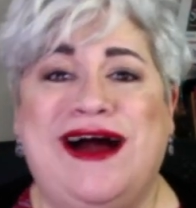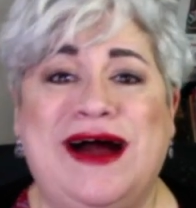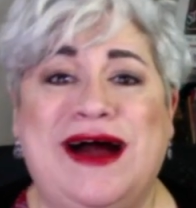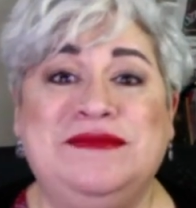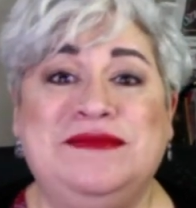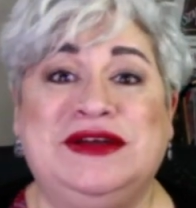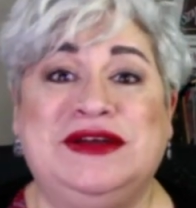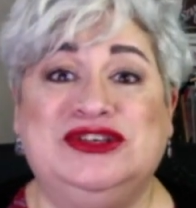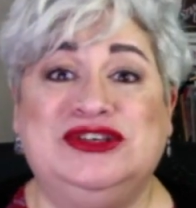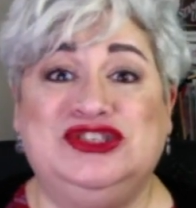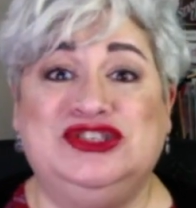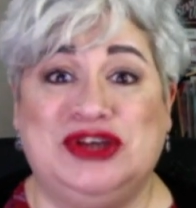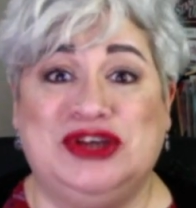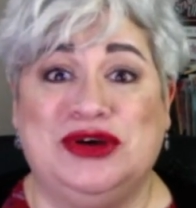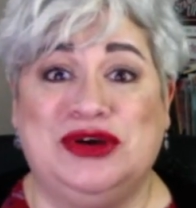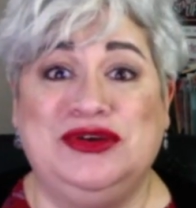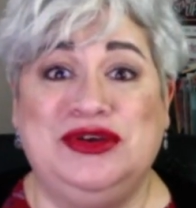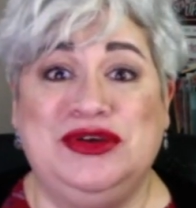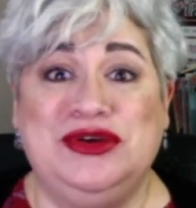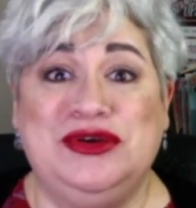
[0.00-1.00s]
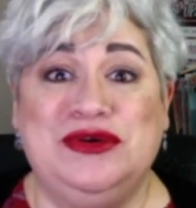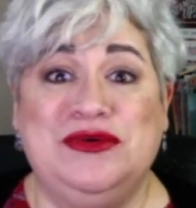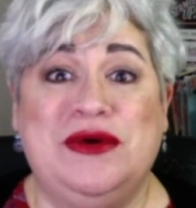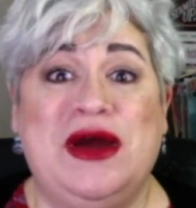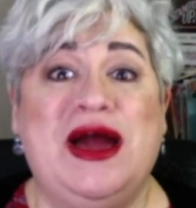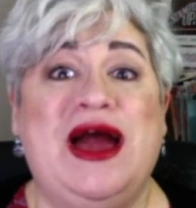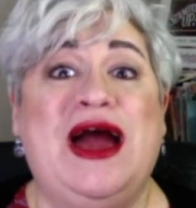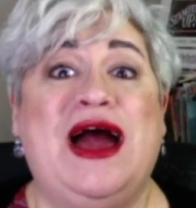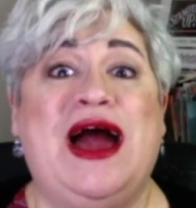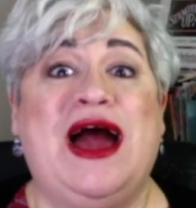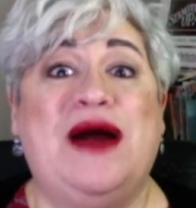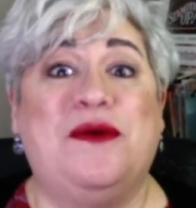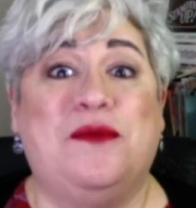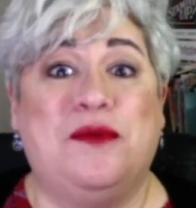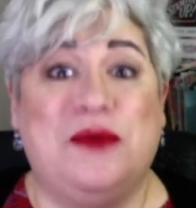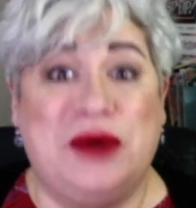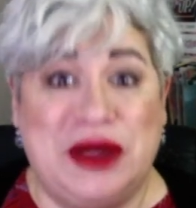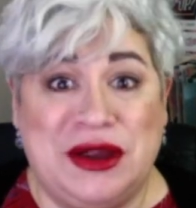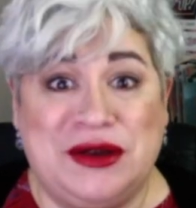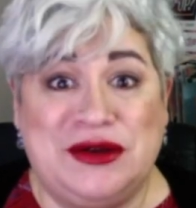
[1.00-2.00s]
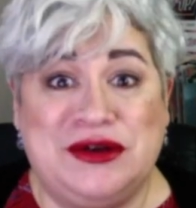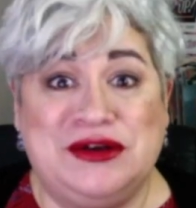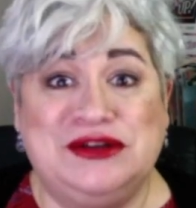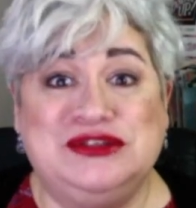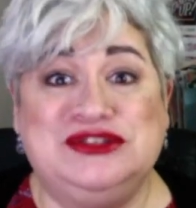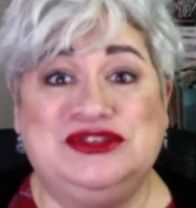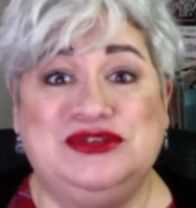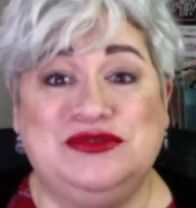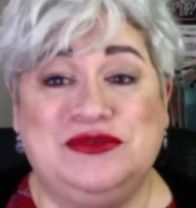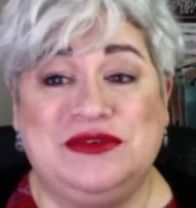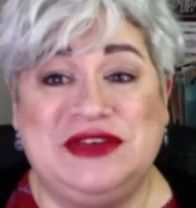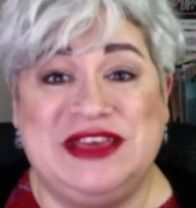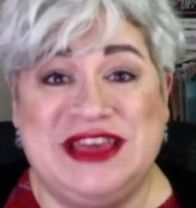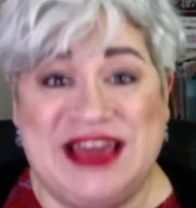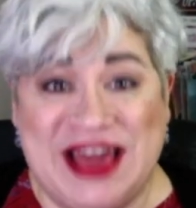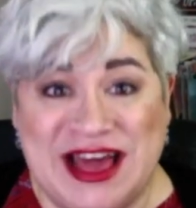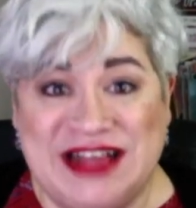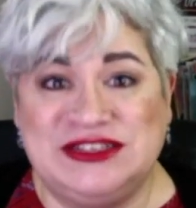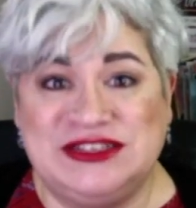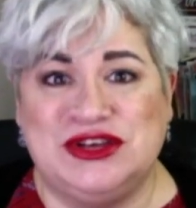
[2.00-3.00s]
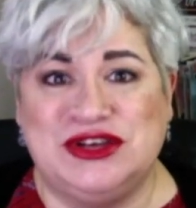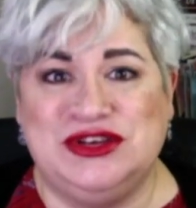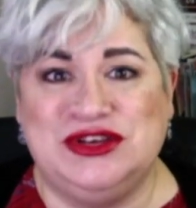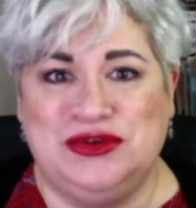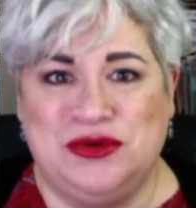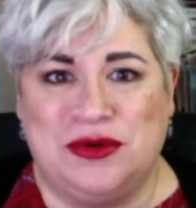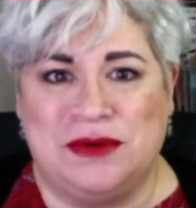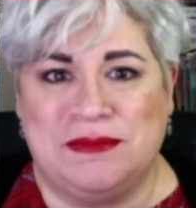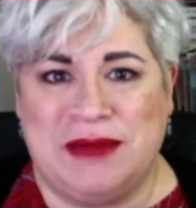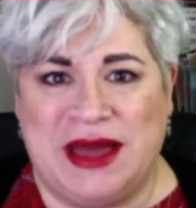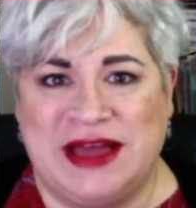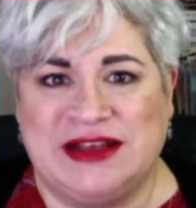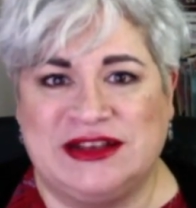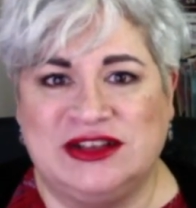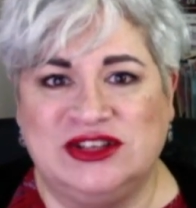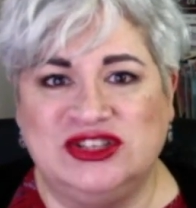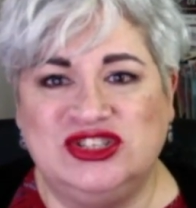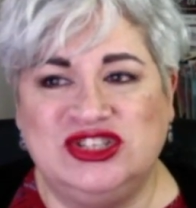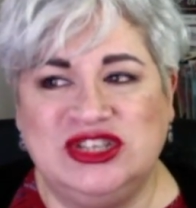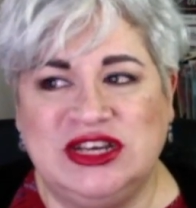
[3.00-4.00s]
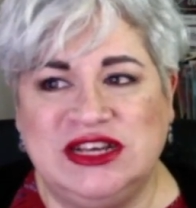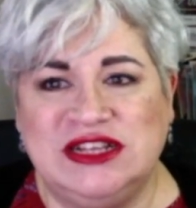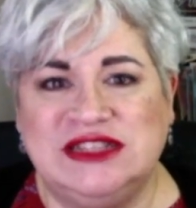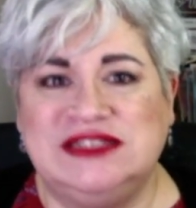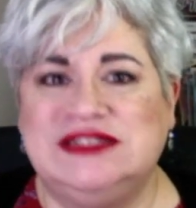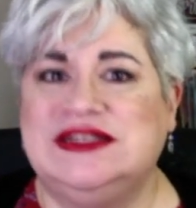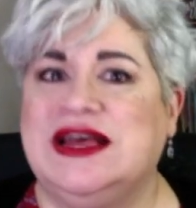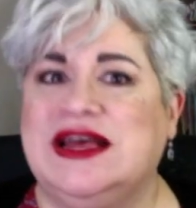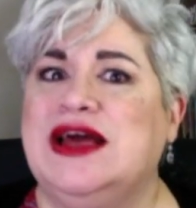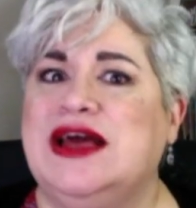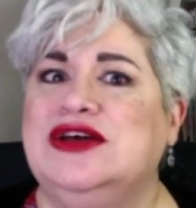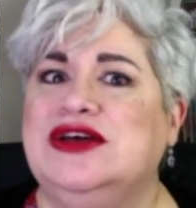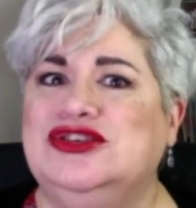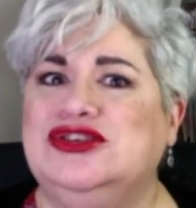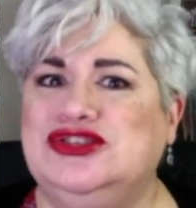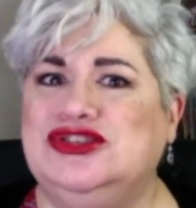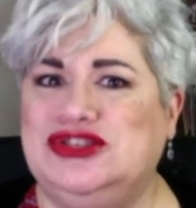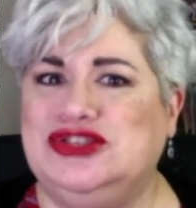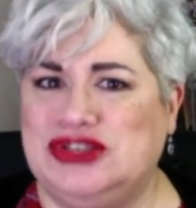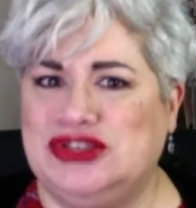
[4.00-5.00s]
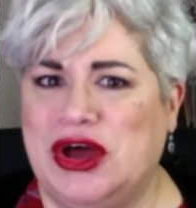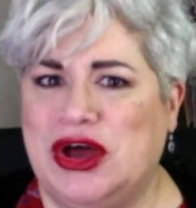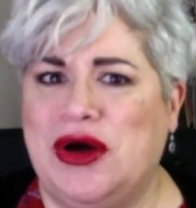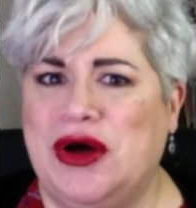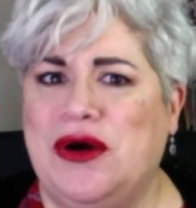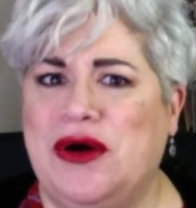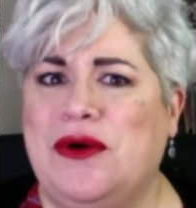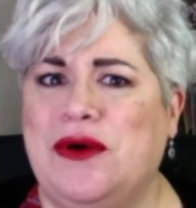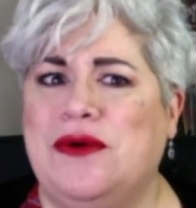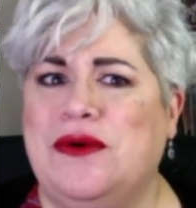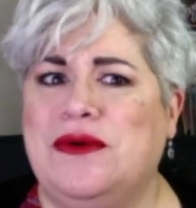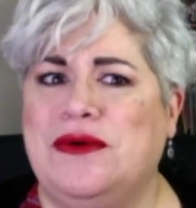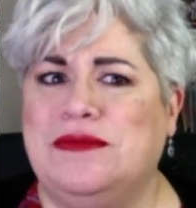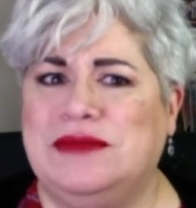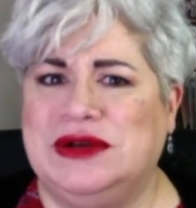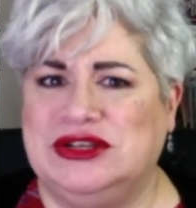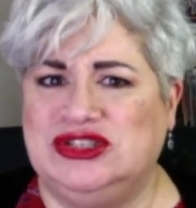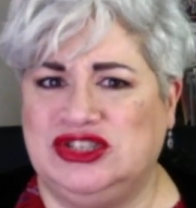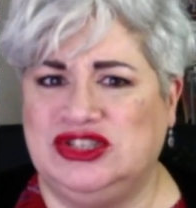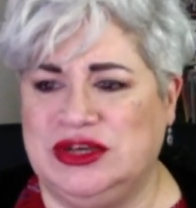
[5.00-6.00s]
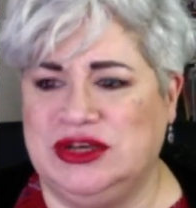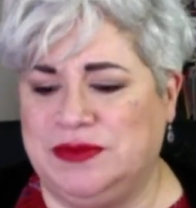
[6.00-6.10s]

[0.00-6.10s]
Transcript: I'm going to show you where to get your magnet sheets so much